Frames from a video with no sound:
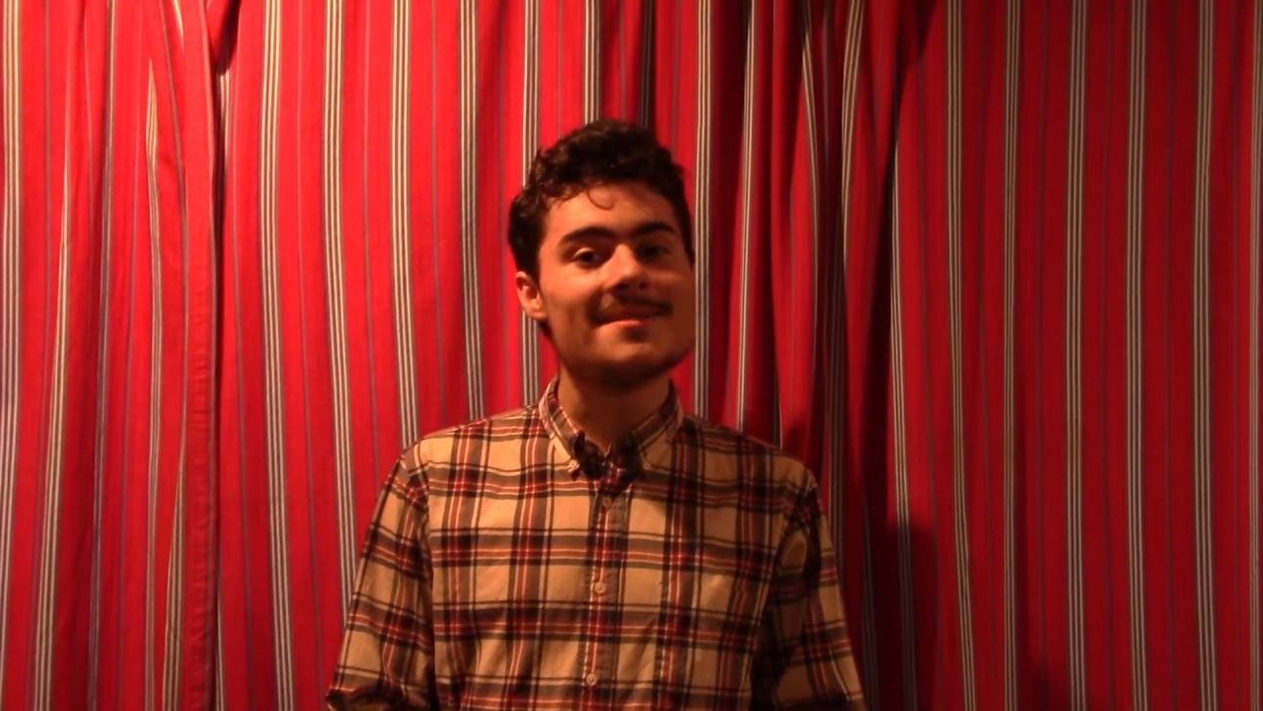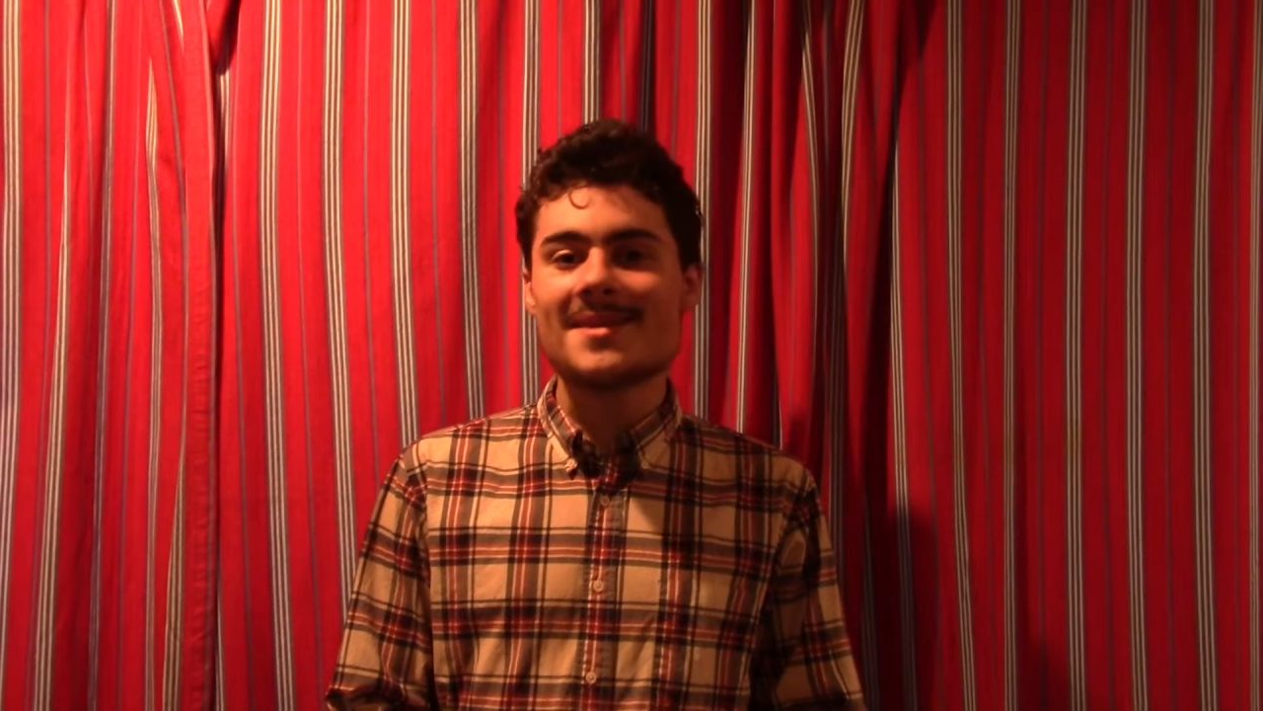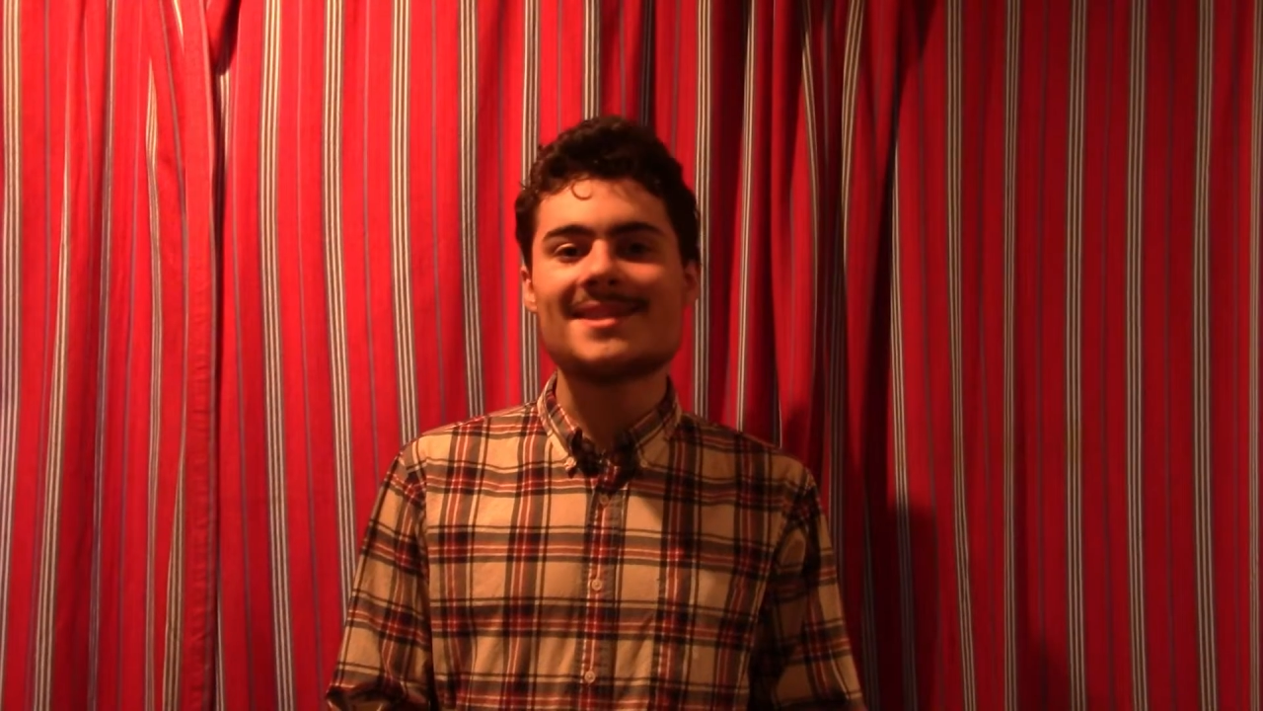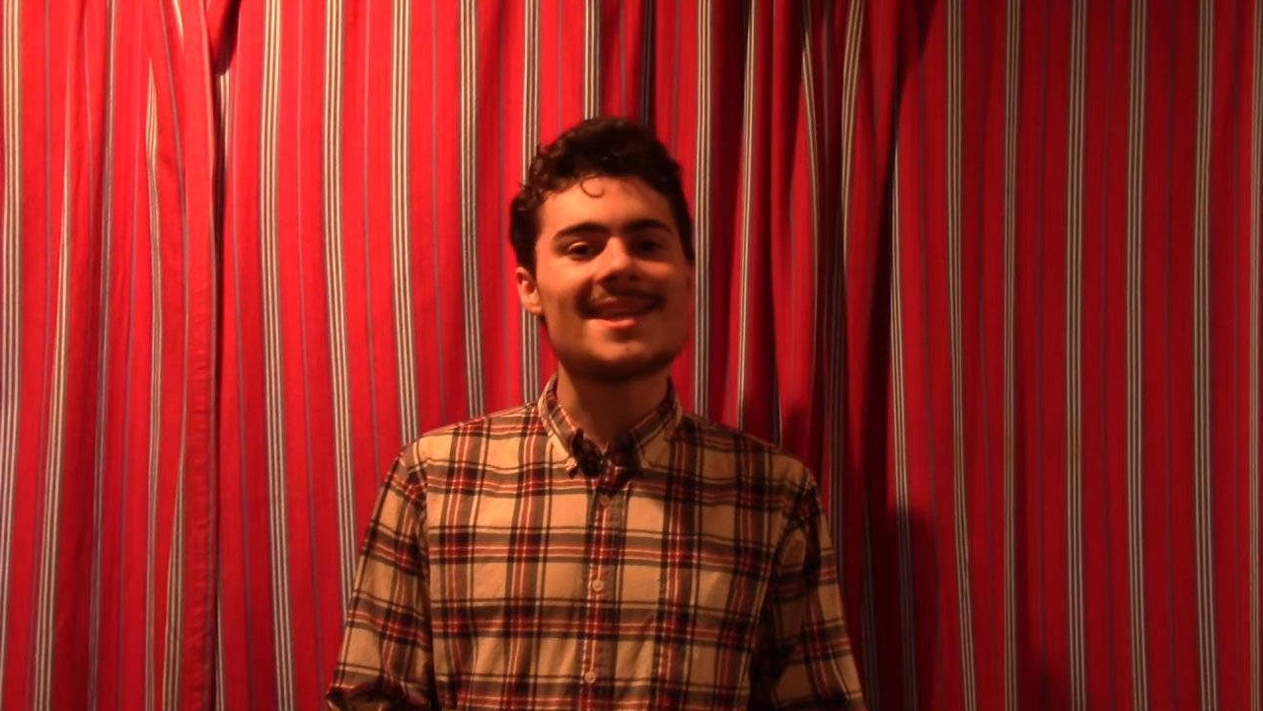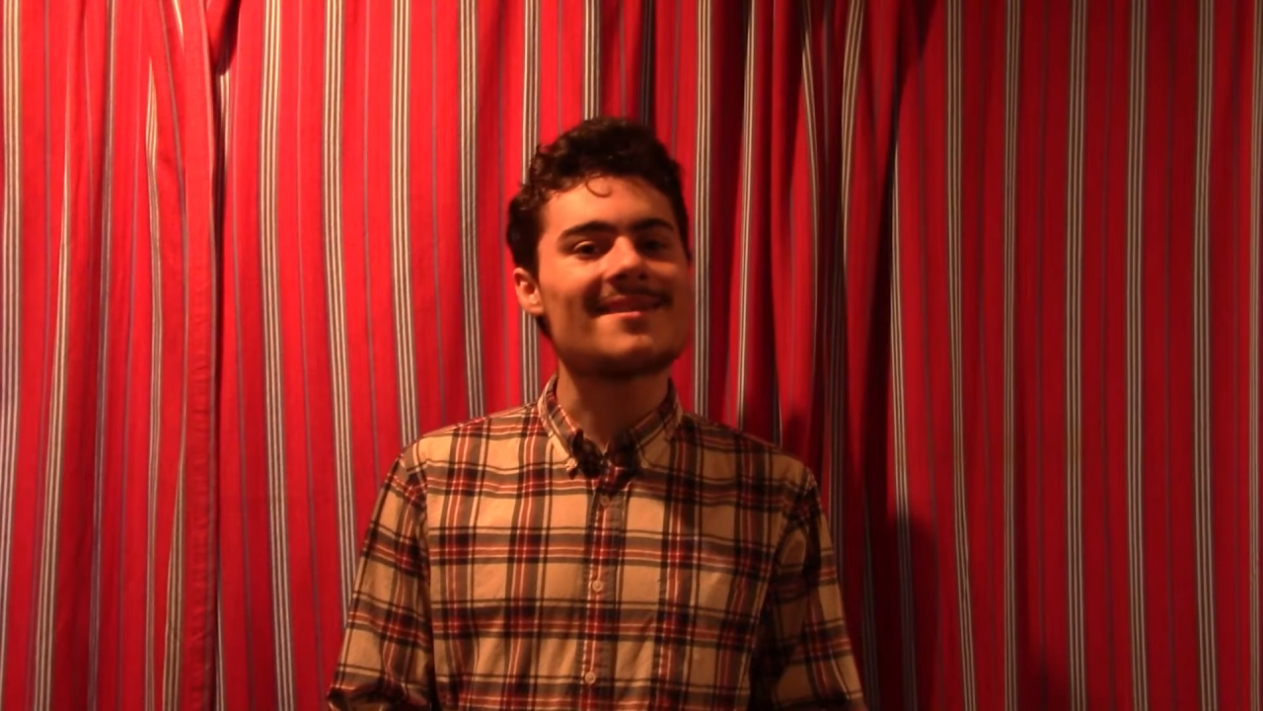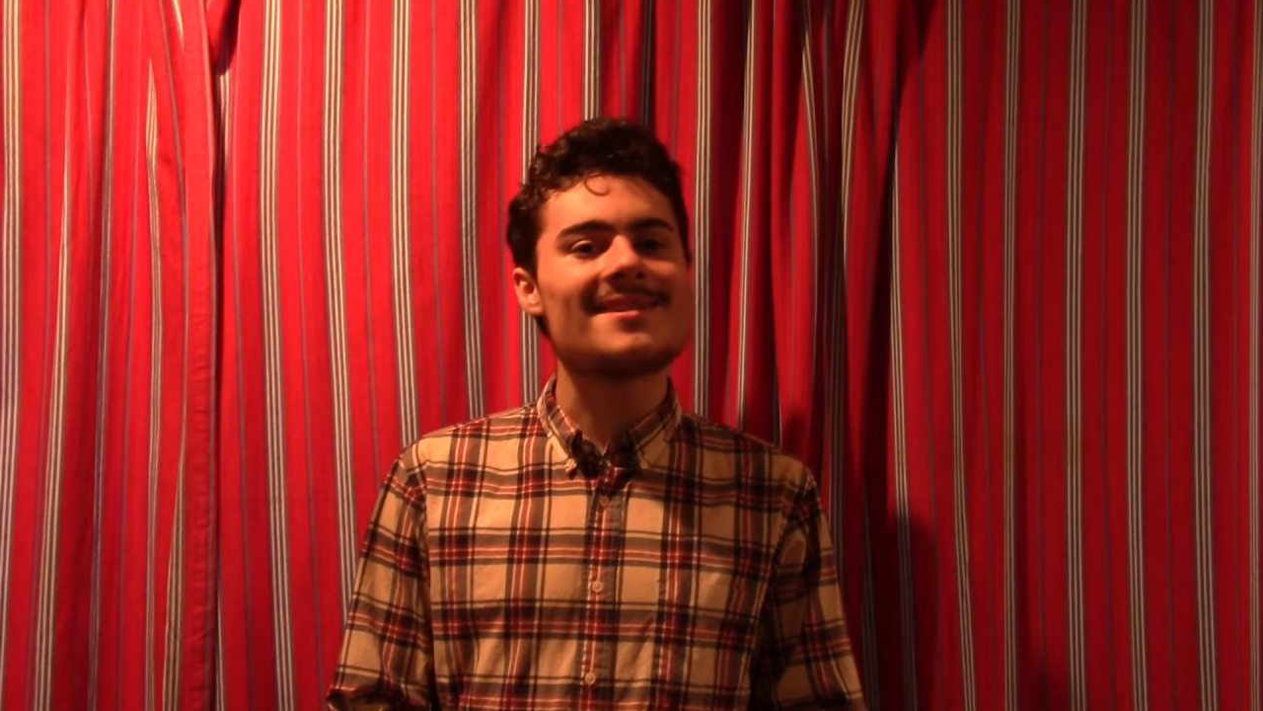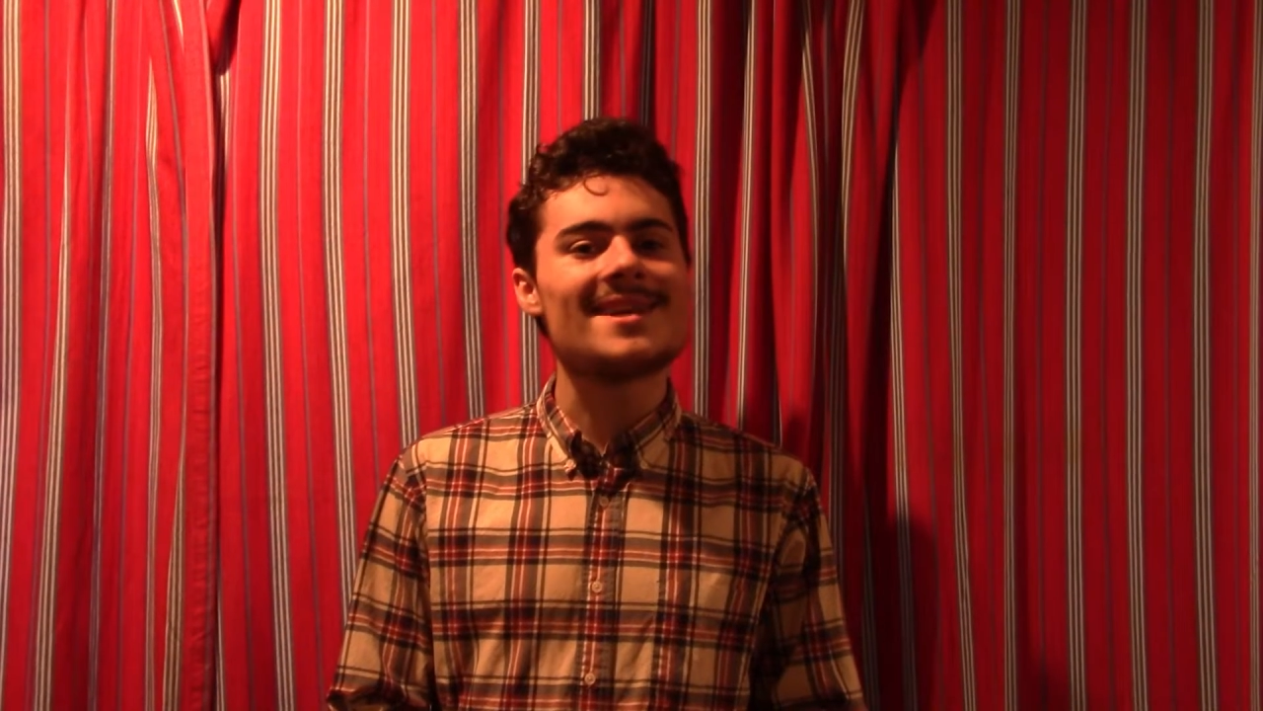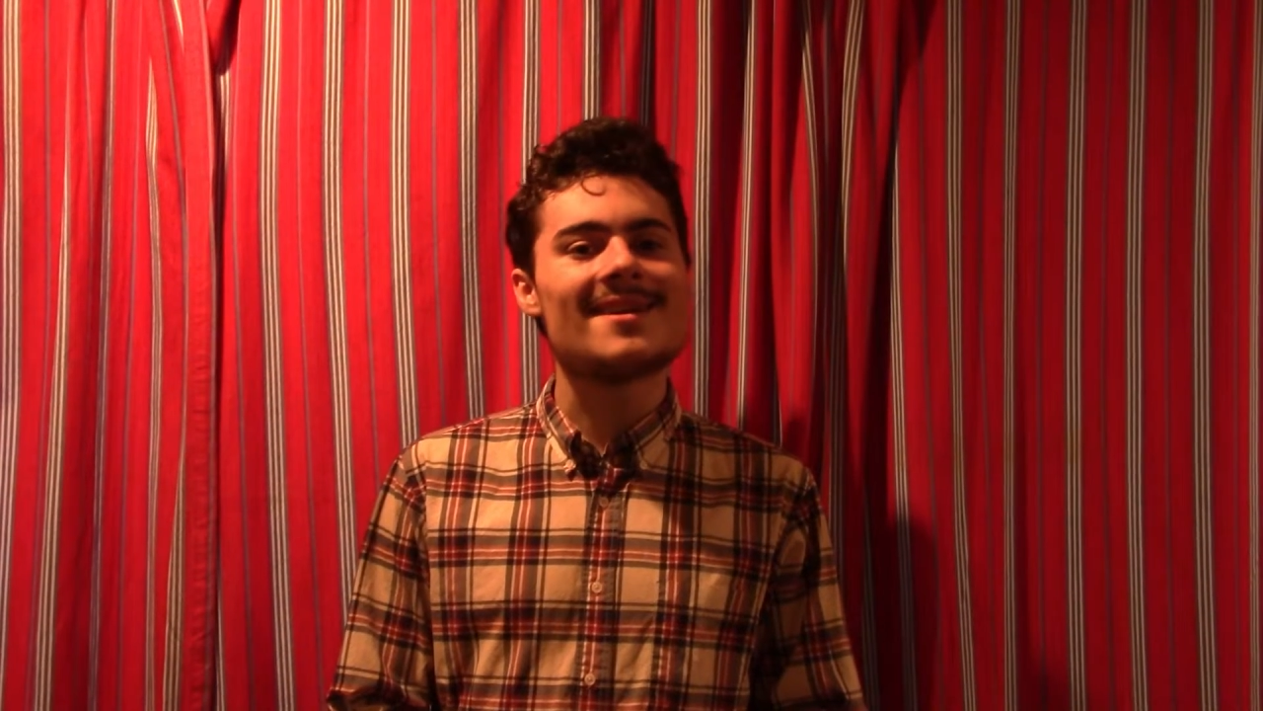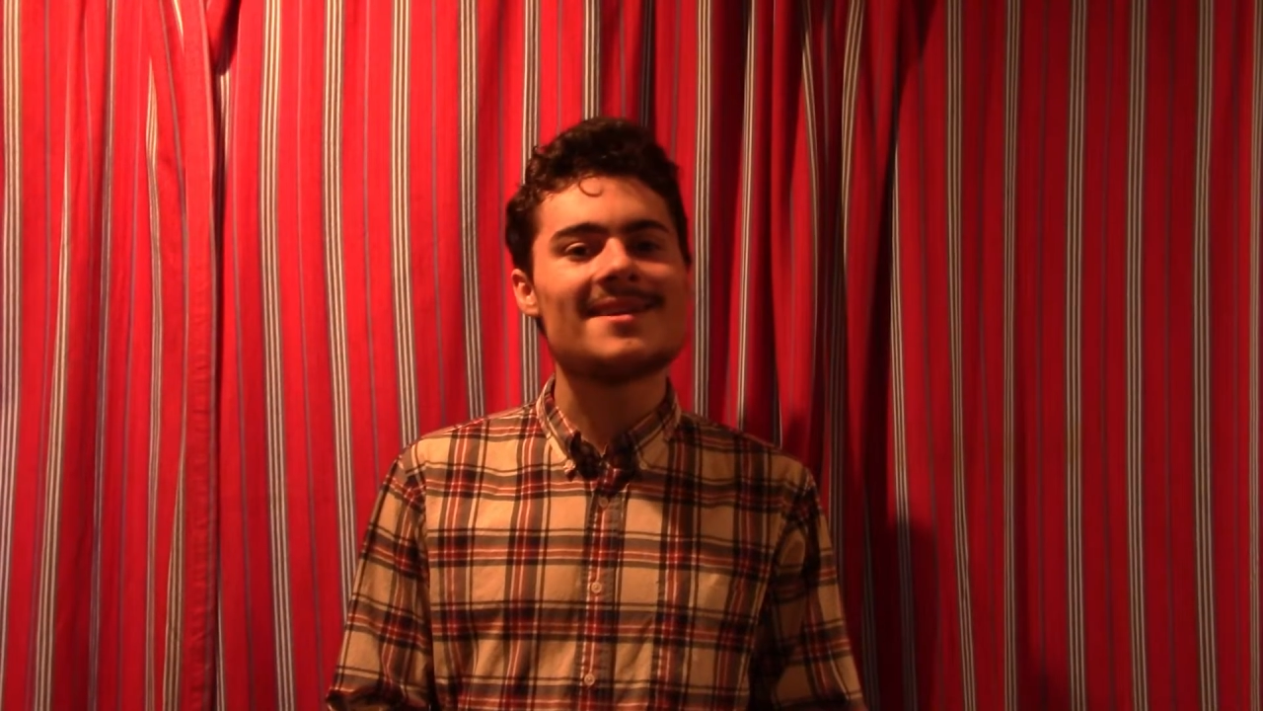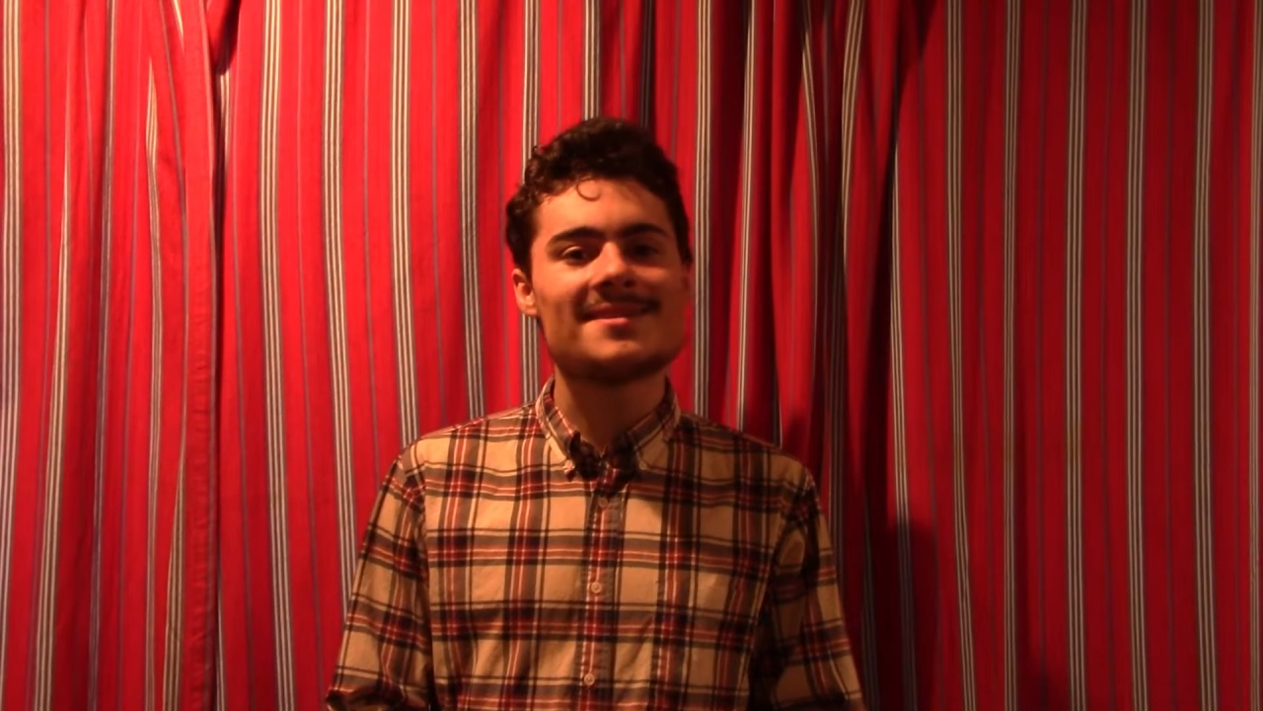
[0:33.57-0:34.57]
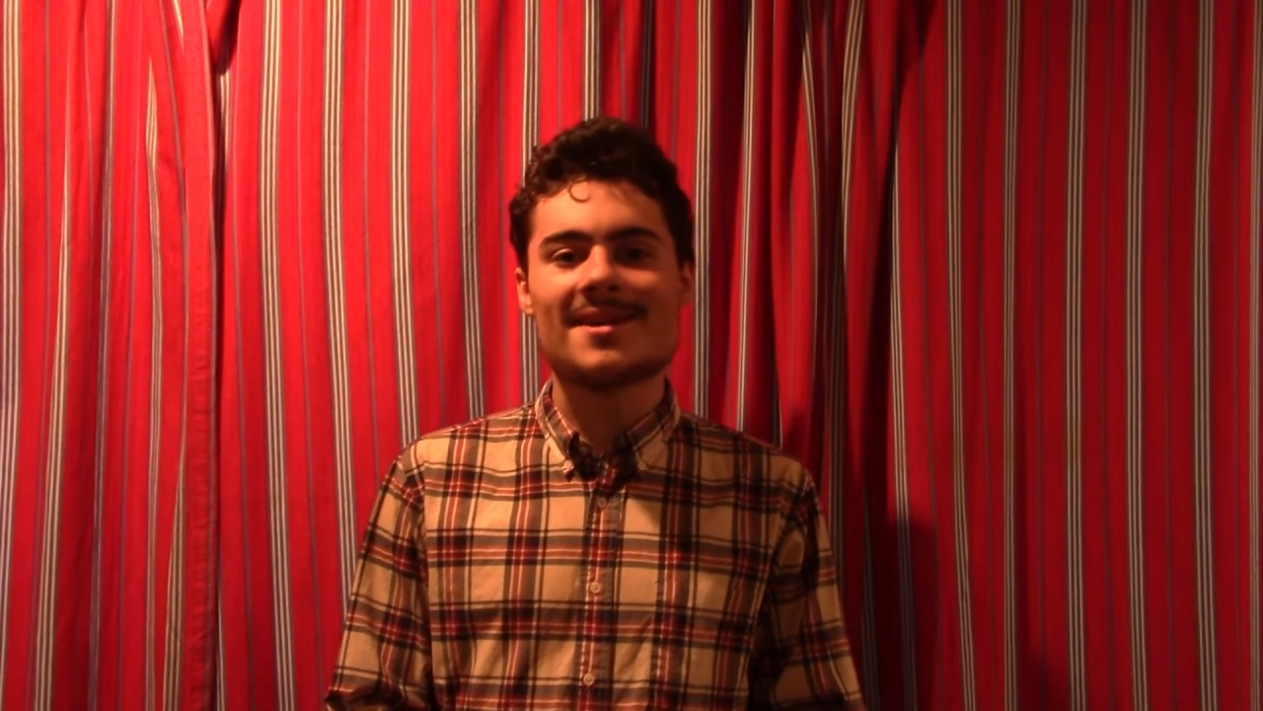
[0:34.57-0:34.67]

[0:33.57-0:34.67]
My secretary does